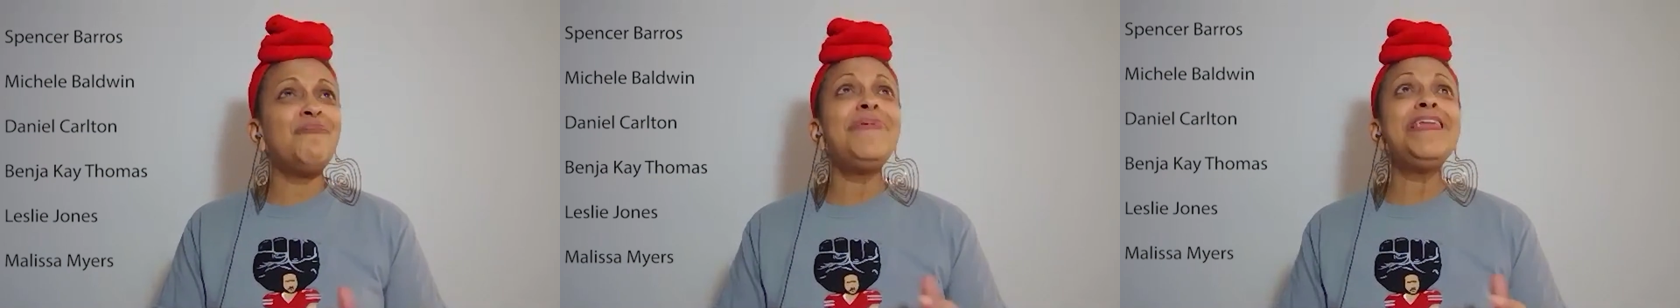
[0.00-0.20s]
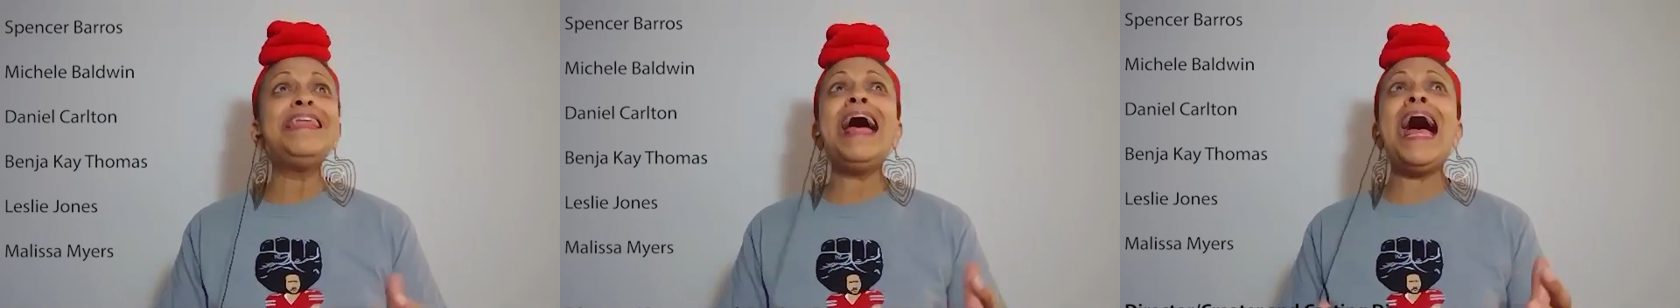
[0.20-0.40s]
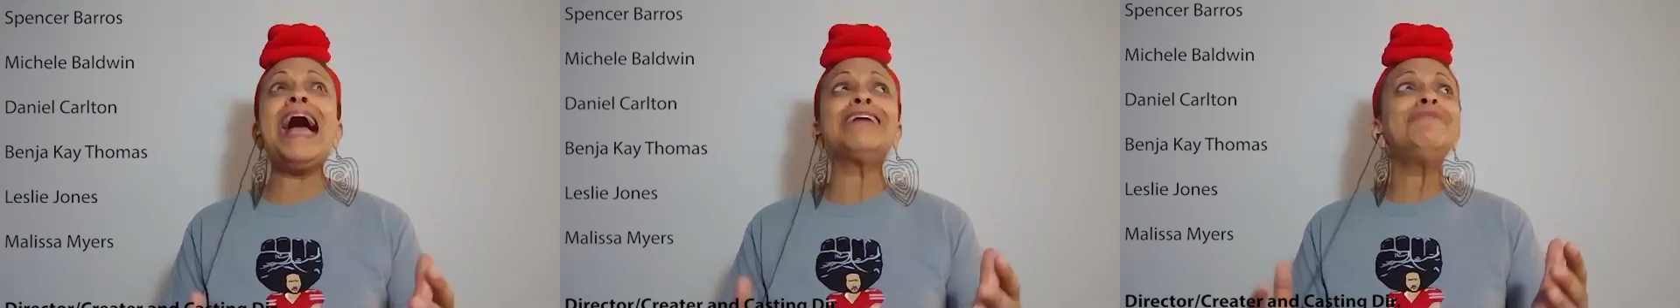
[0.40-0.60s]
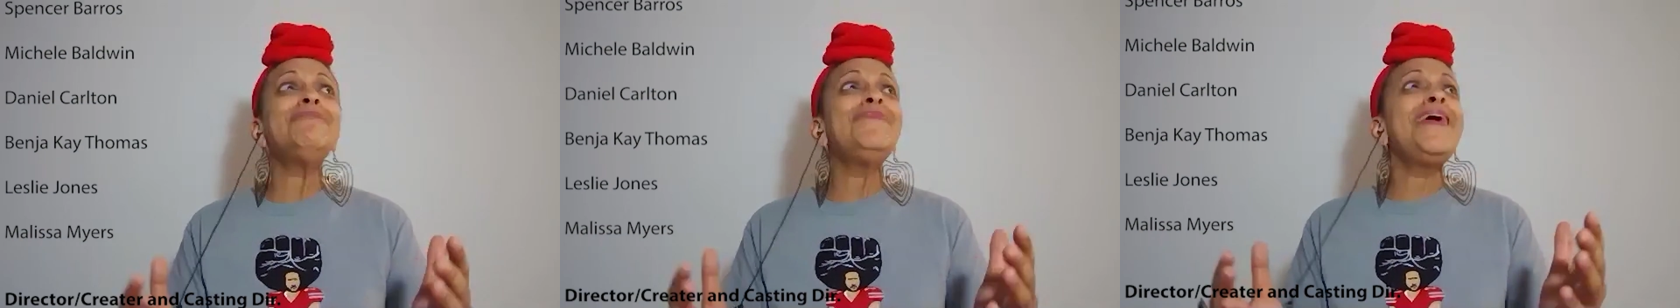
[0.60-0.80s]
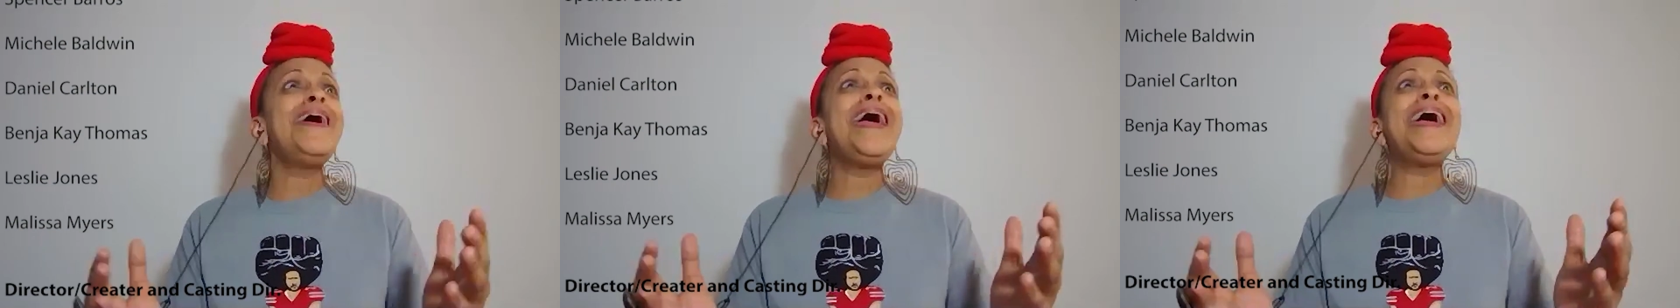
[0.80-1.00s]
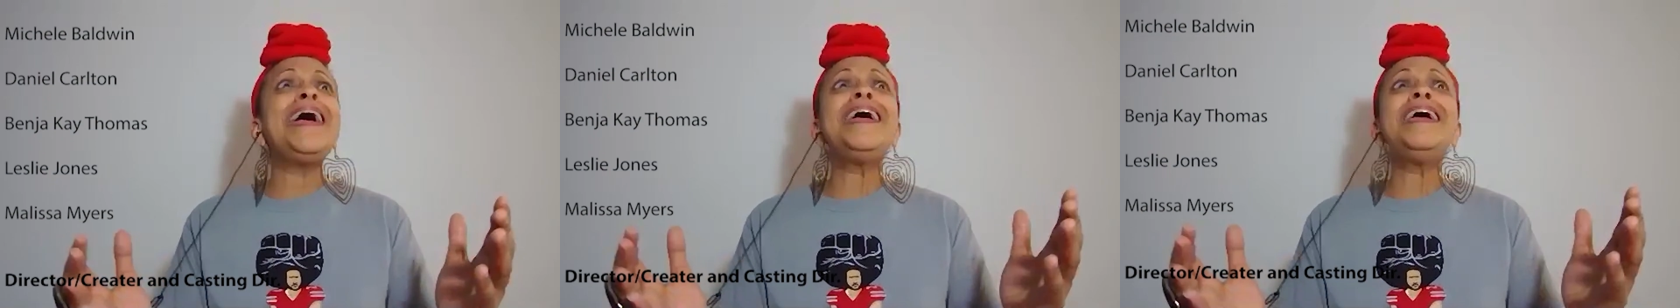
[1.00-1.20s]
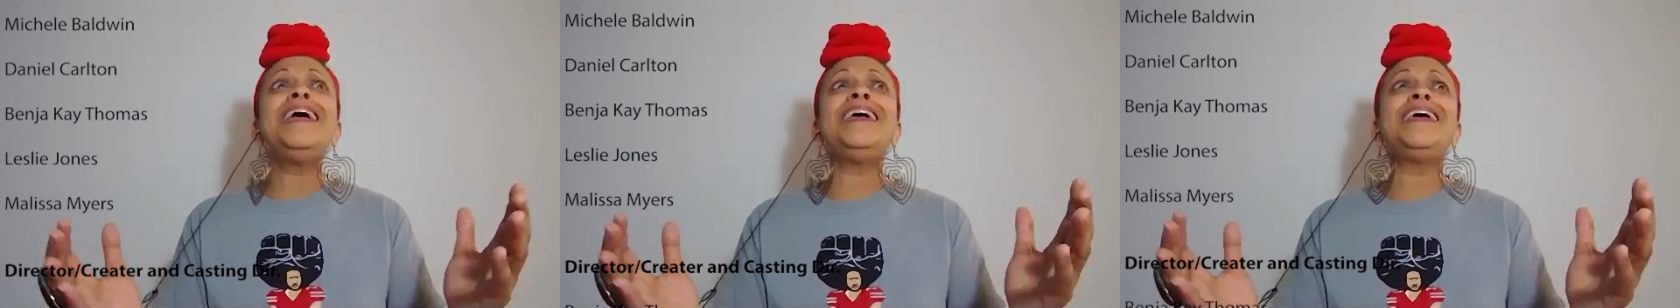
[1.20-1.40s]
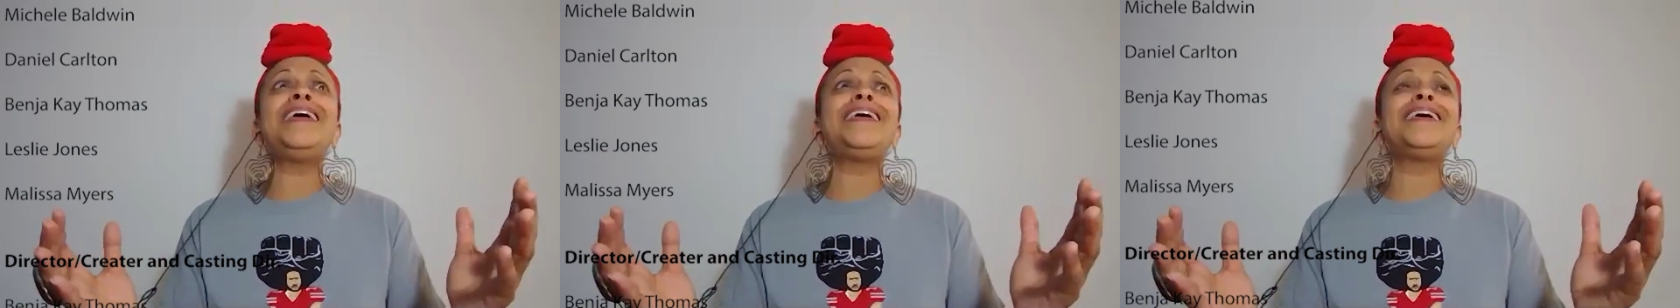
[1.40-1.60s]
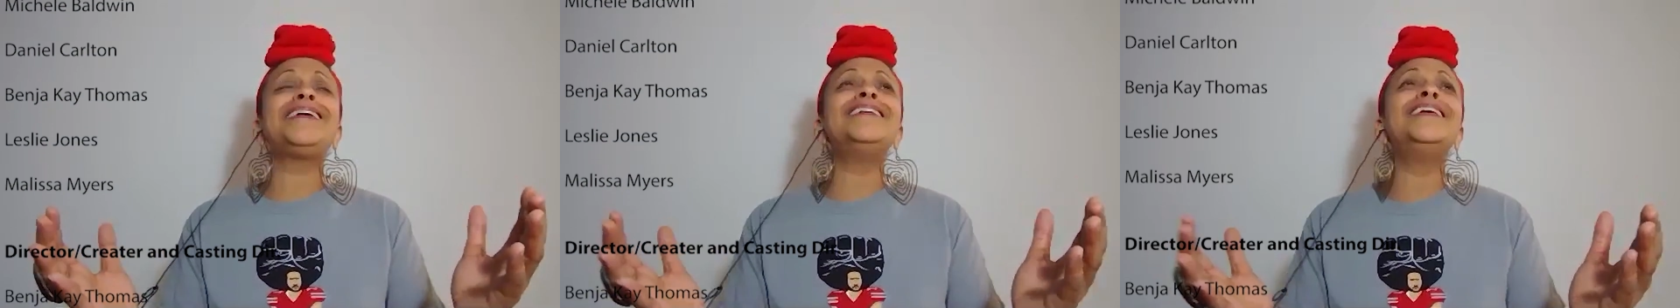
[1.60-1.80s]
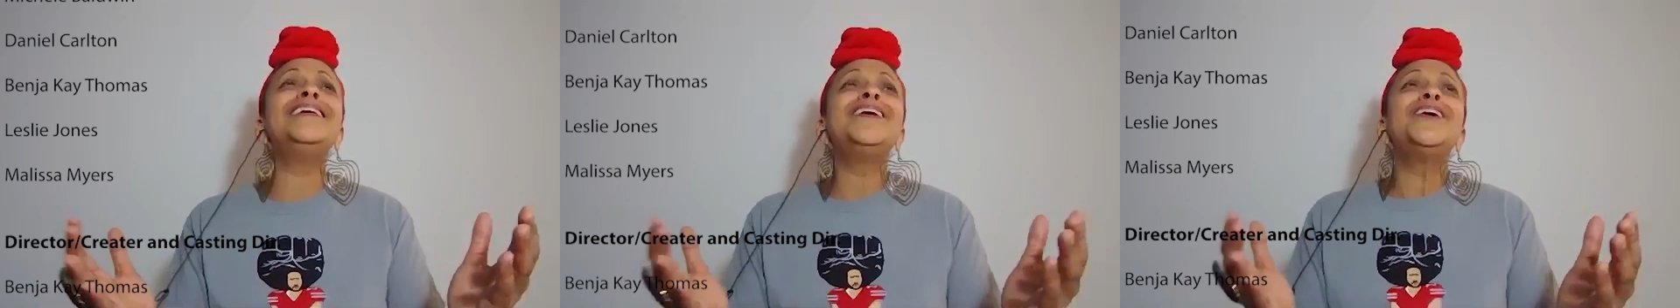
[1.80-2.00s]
black men,